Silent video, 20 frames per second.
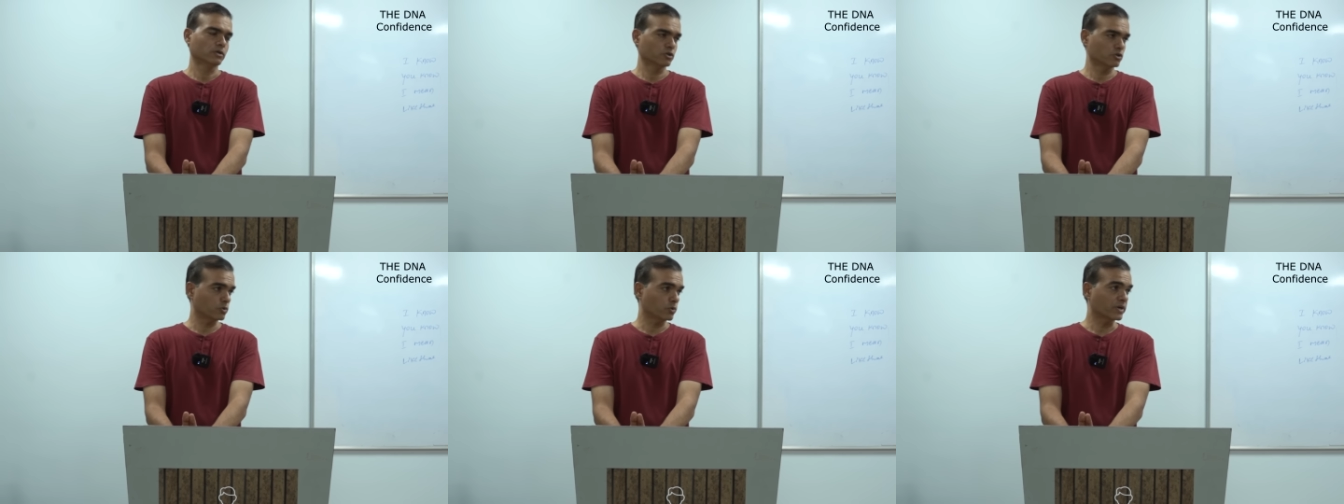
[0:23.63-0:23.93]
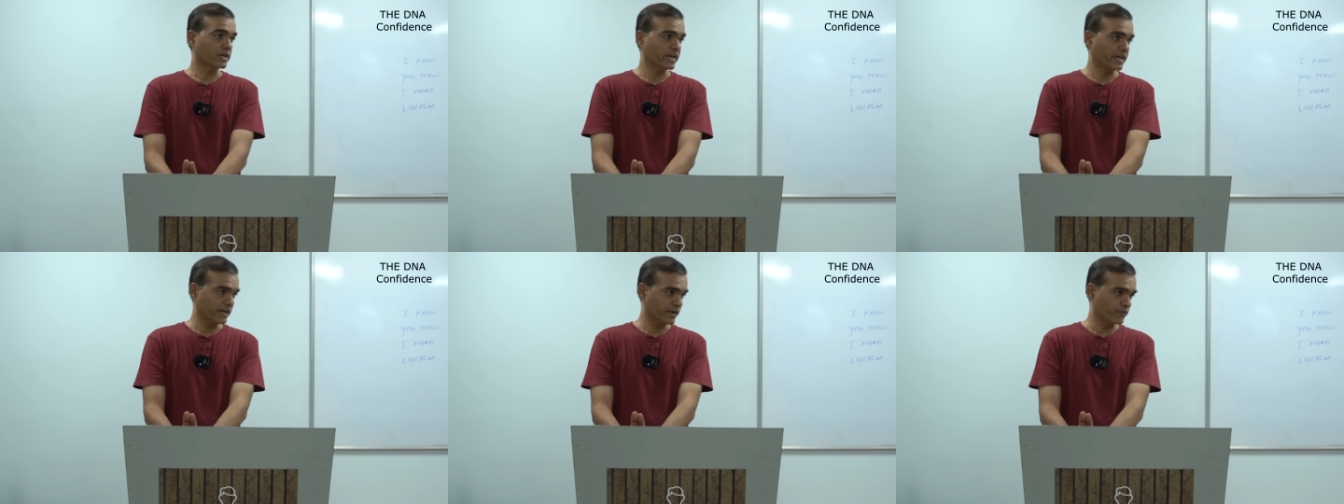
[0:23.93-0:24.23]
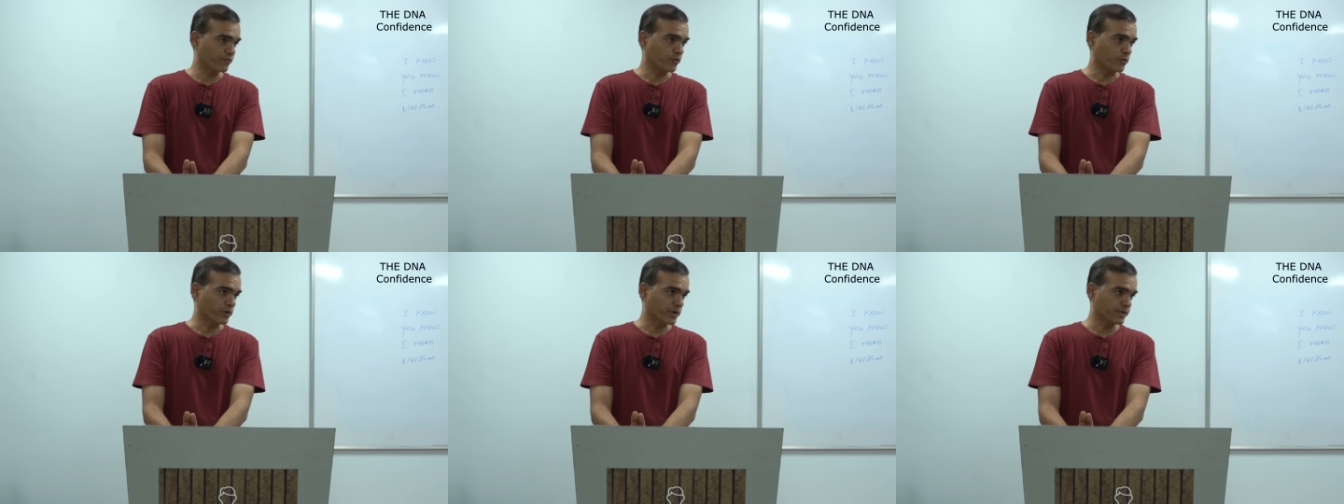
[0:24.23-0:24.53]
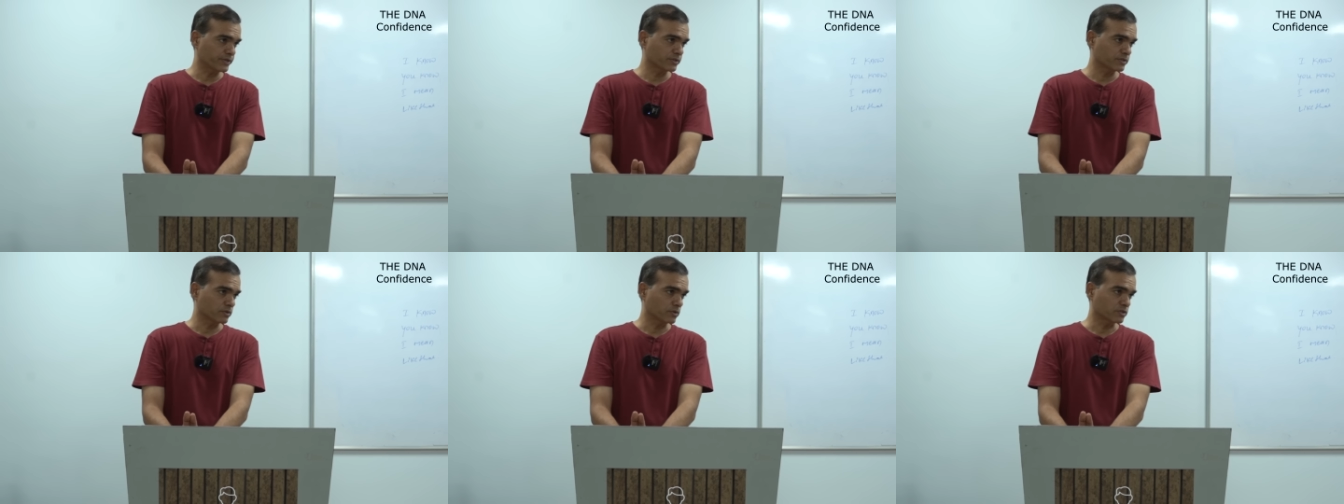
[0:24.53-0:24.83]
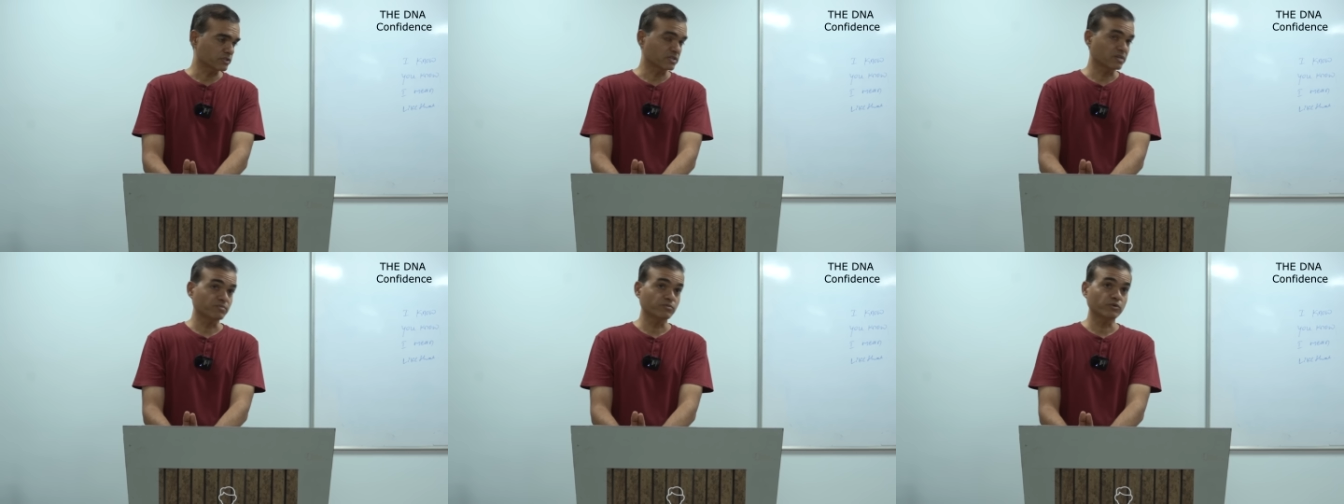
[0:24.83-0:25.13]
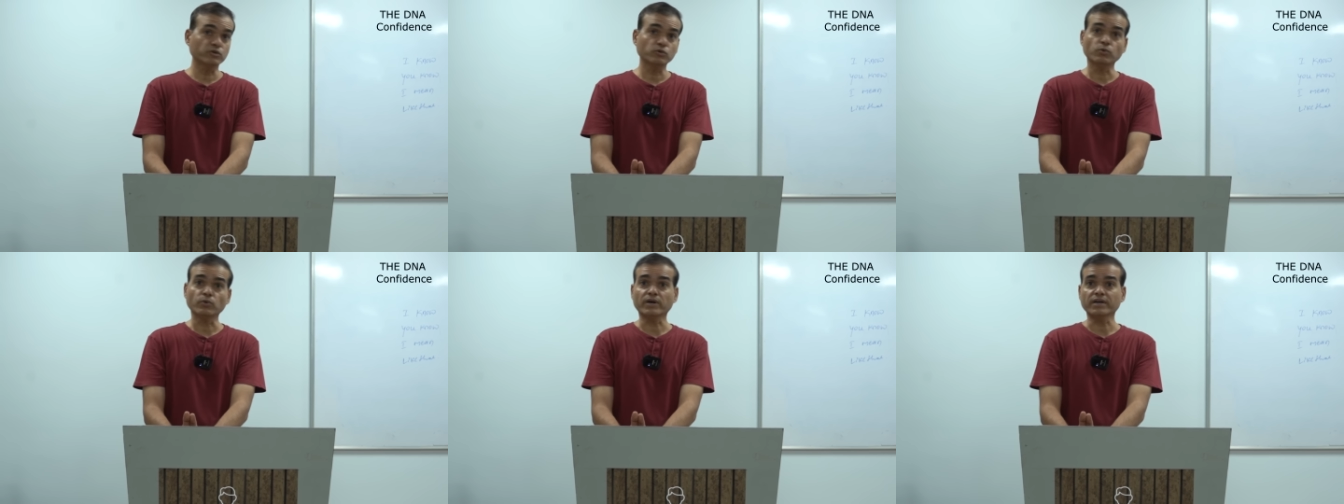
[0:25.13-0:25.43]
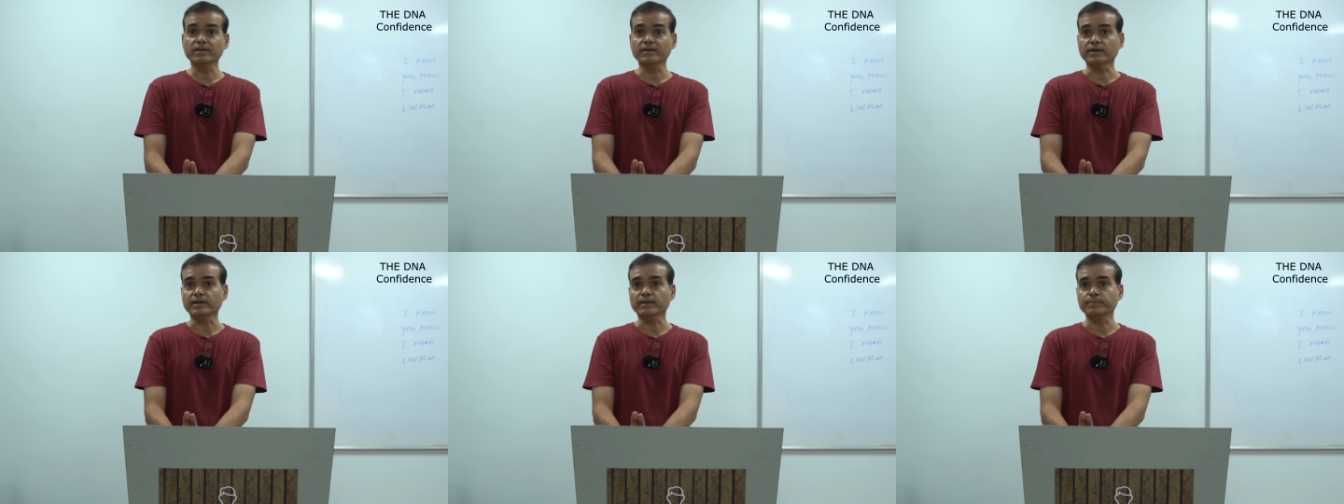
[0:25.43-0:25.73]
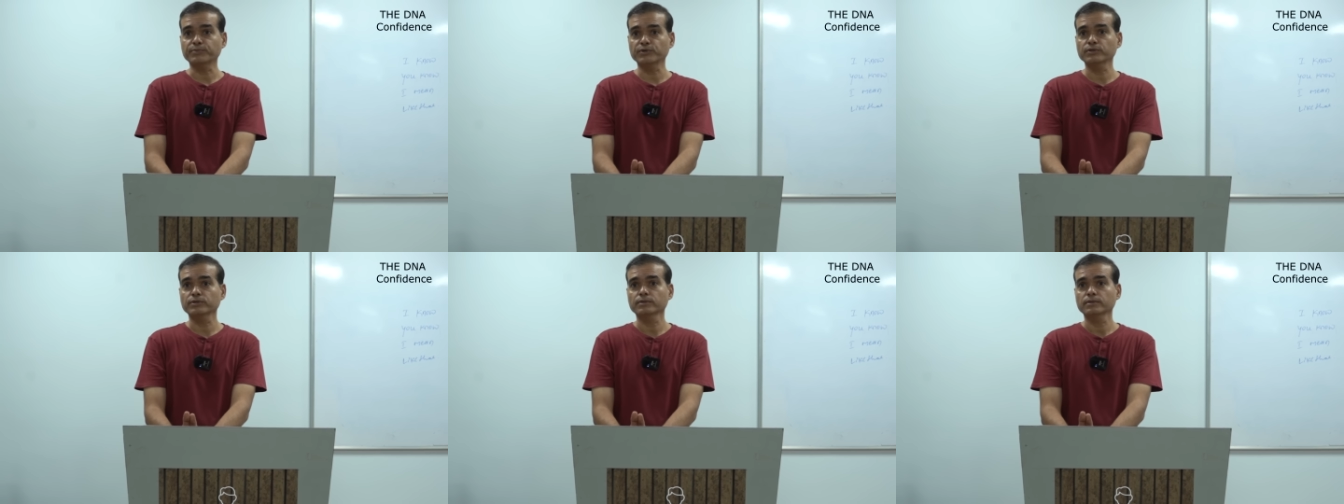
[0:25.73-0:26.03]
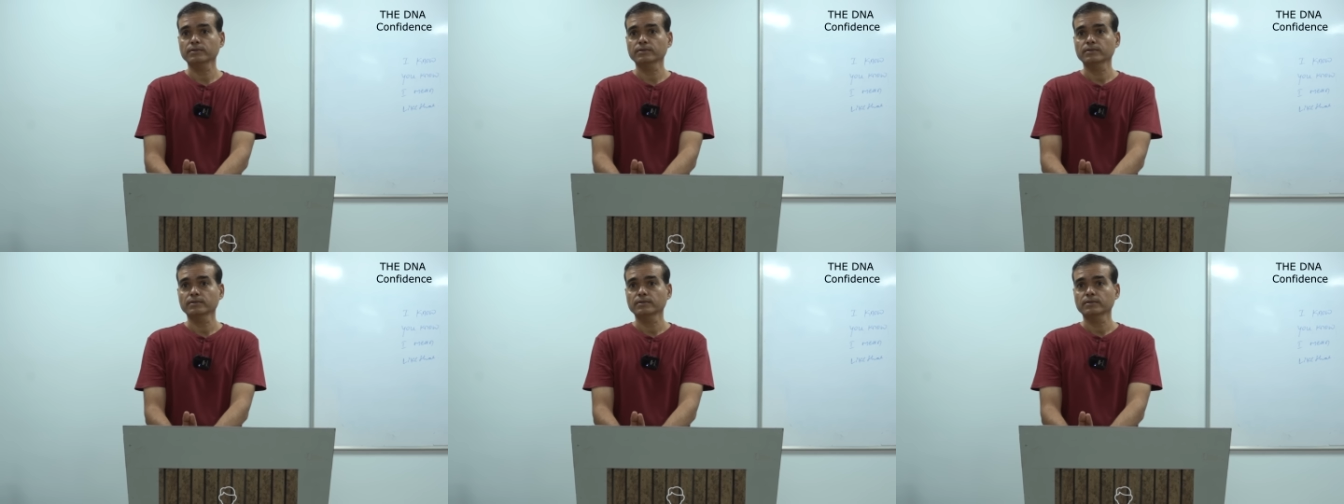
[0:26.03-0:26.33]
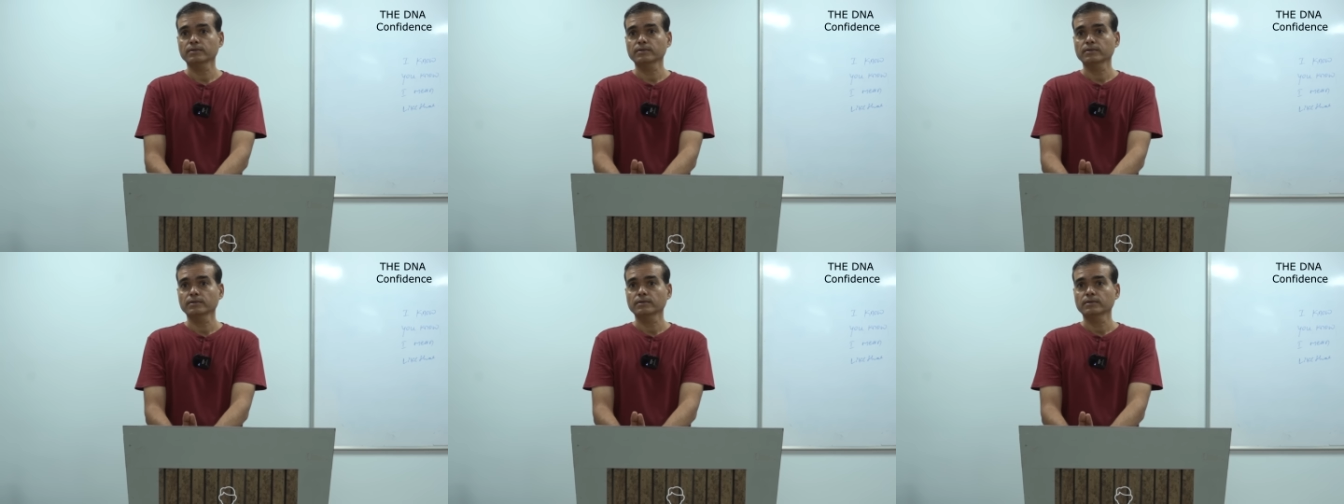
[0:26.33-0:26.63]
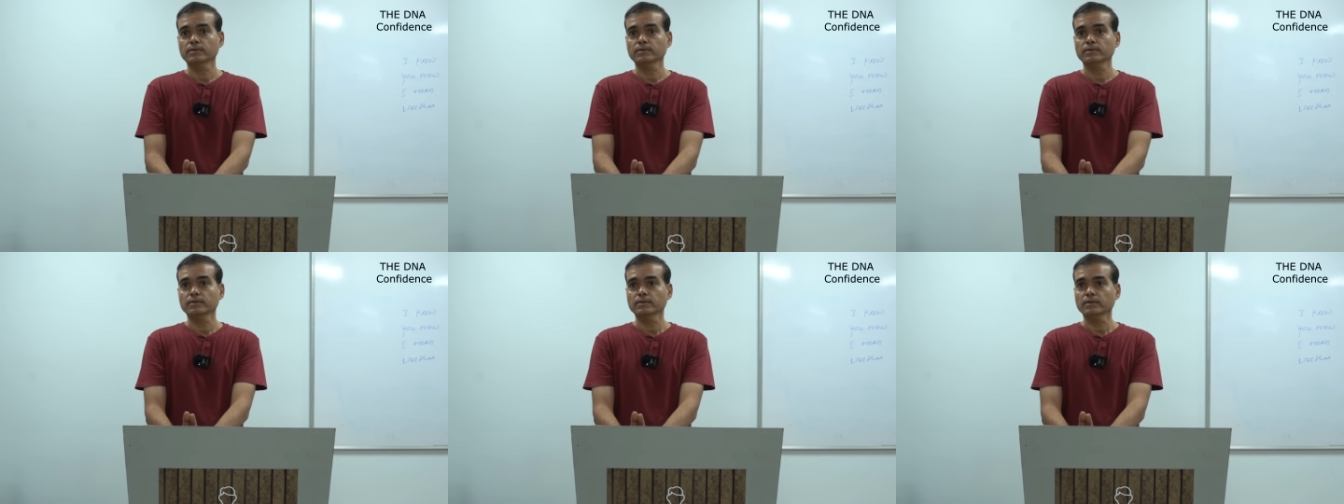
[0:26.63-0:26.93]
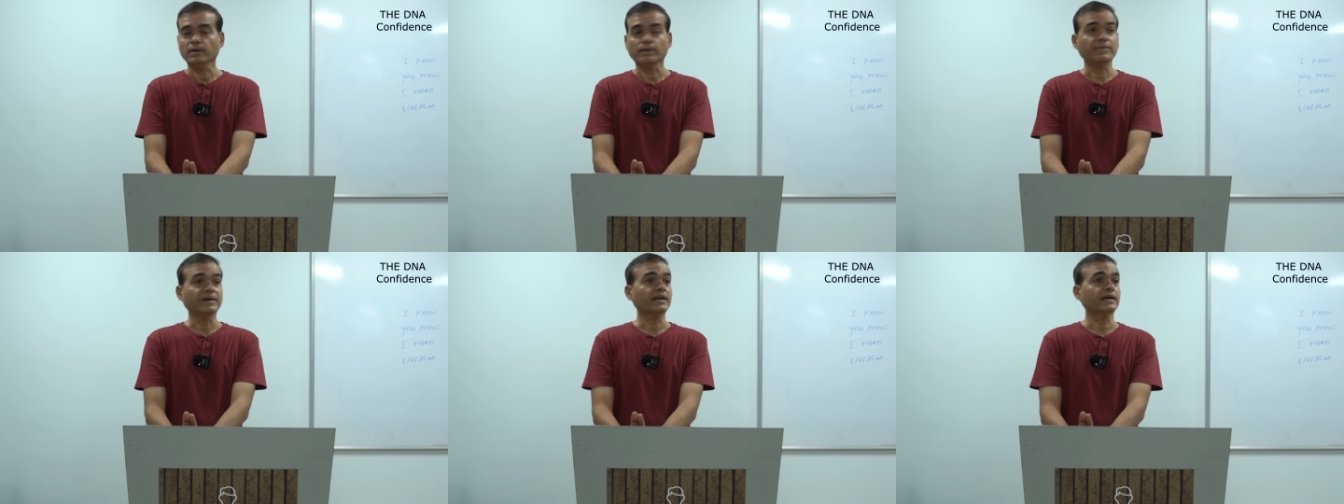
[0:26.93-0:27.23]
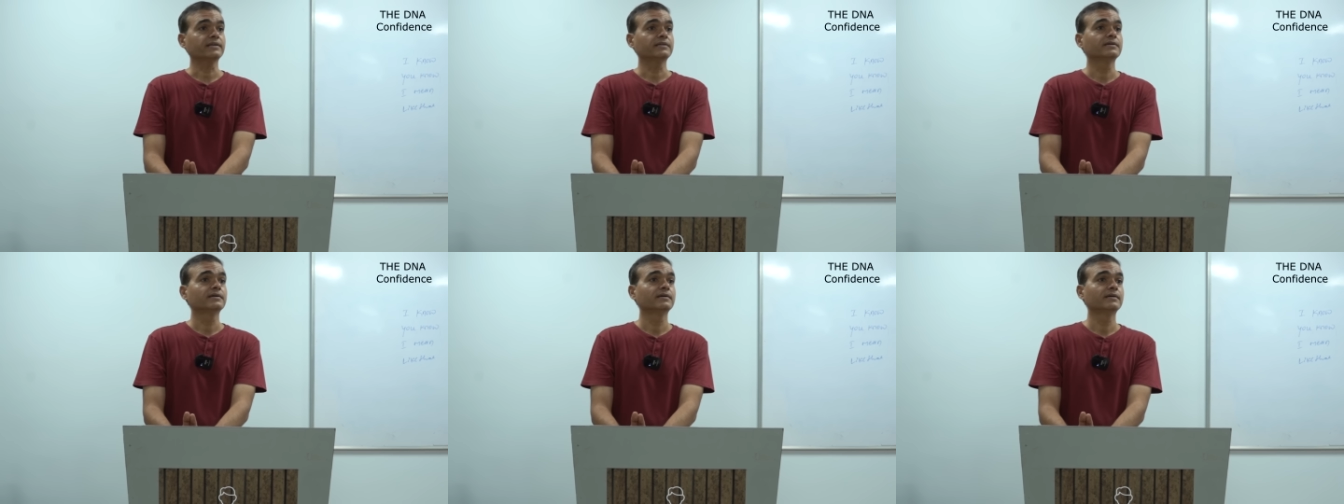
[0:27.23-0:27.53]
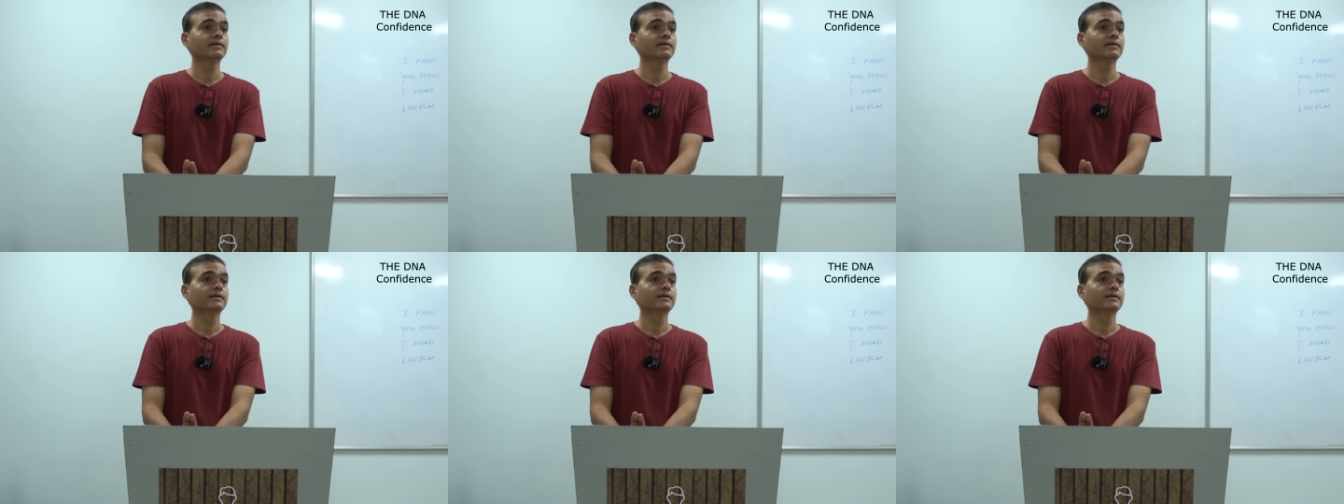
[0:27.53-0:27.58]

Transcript: don't care for us or someone who are corrupt. Am I right?